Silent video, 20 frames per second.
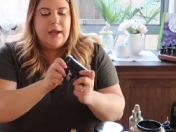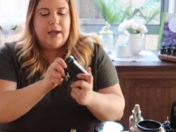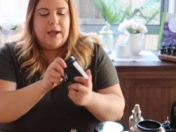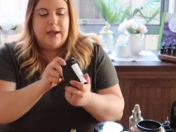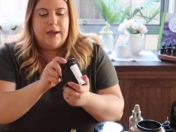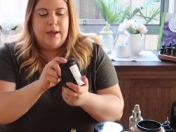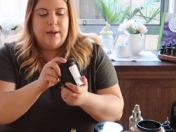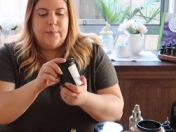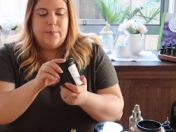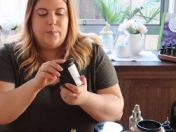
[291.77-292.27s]

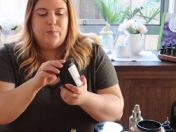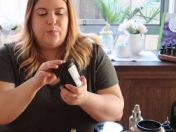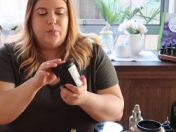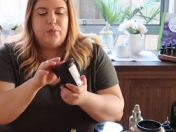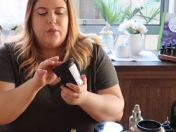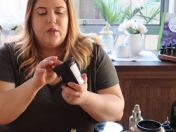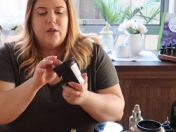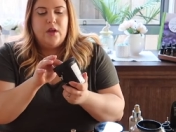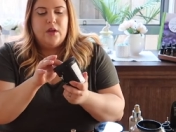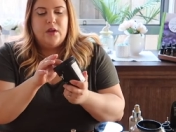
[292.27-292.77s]

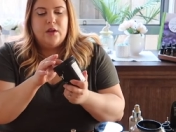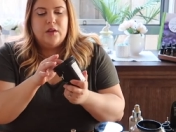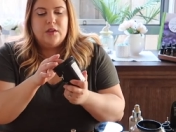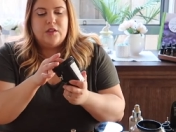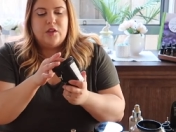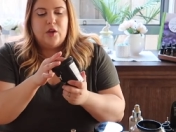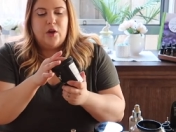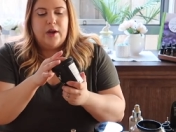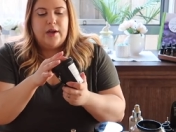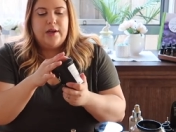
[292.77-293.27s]

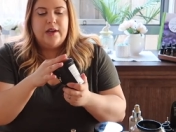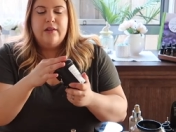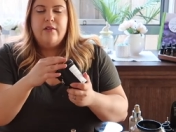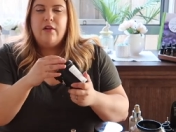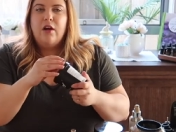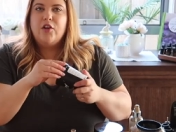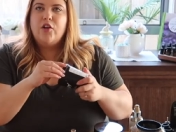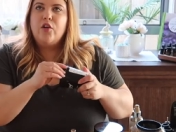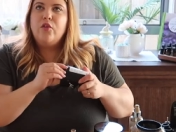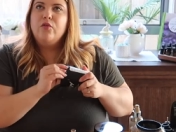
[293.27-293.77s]
So
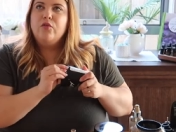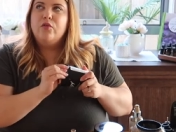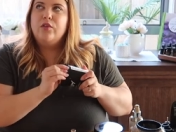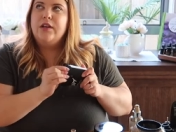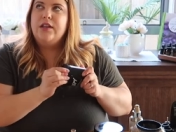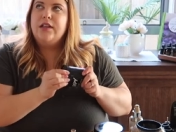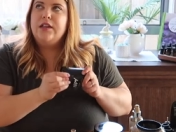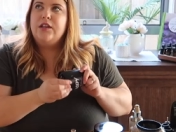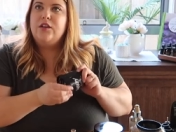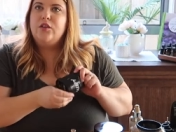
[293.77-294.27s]
I don't
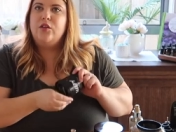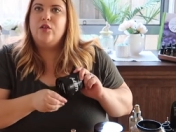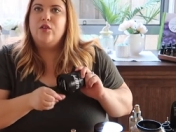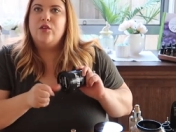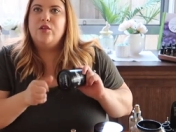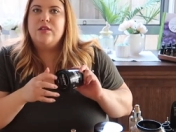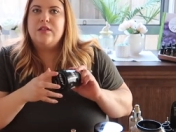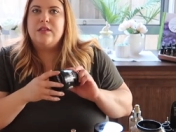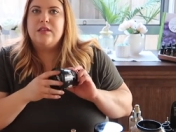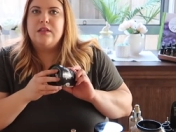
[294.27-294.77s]
really
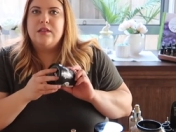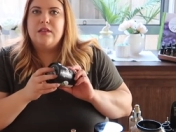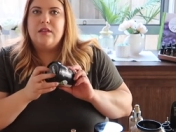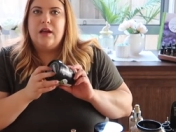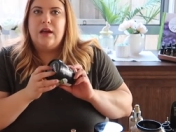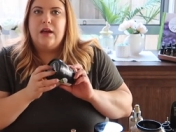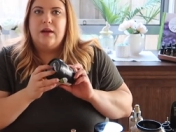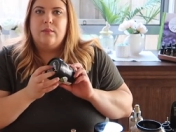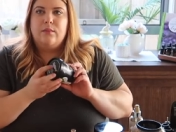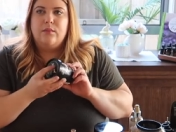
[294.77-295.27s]
use
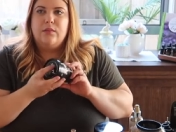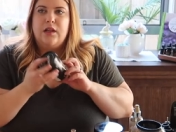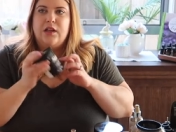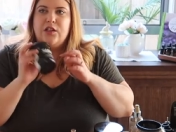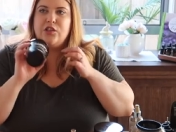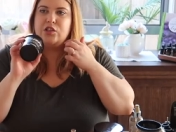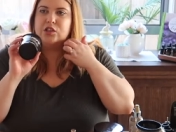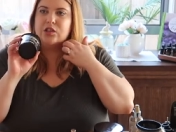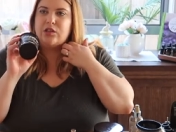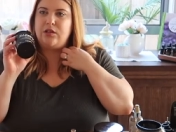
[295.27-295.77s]

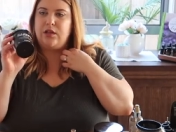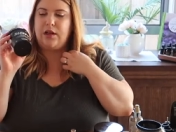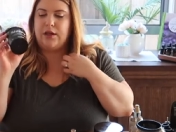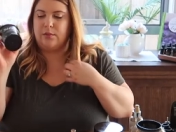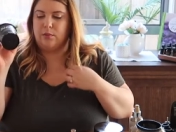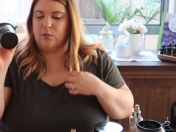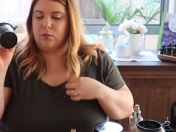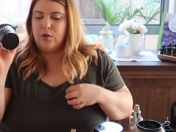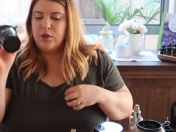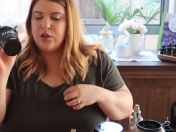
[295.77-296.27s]
Lush
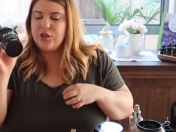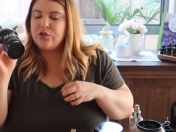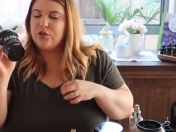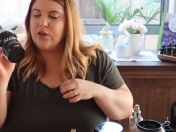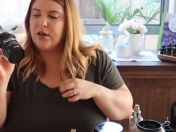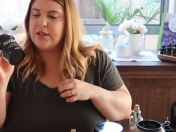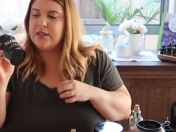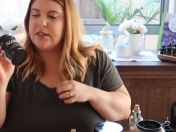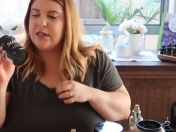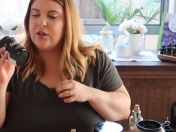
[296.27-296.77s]
like
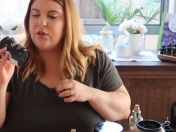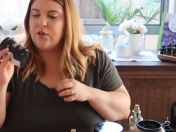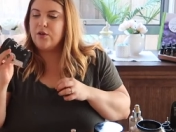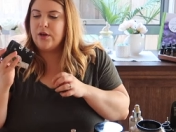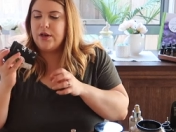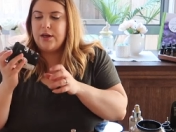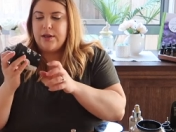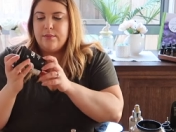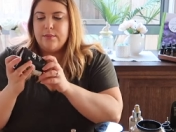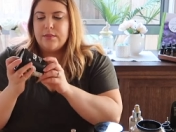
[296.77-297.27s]
moisturizing
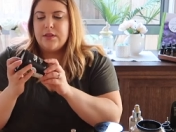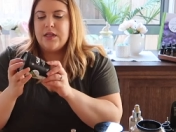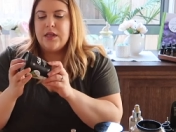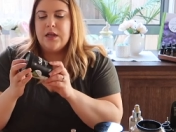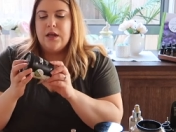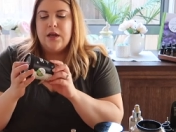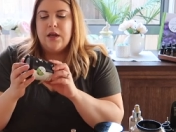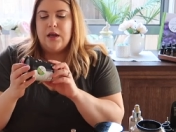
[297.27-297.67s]
creams.